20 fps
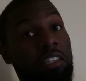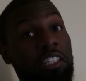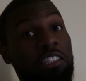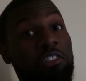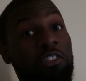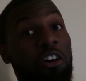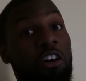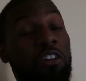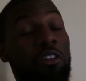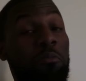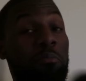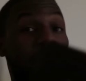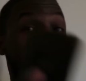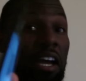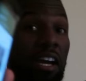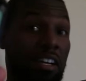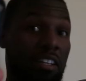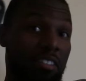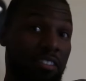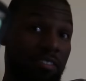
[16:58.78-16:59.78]
He's calling
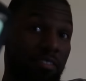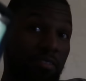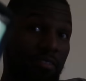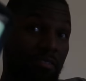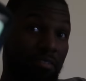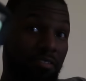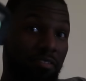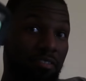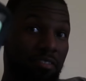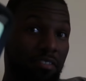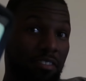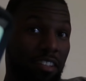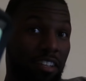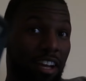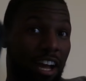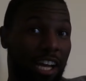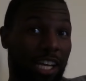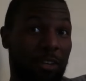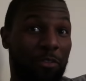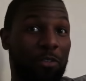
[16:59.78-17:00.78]
back.
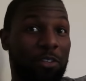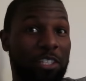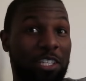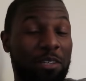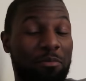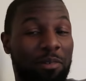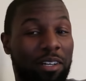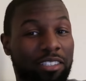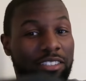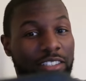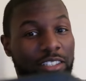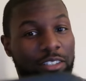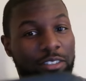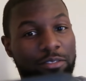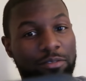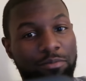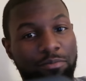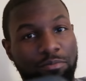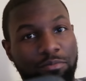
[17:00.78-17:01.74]
I can redeem myself.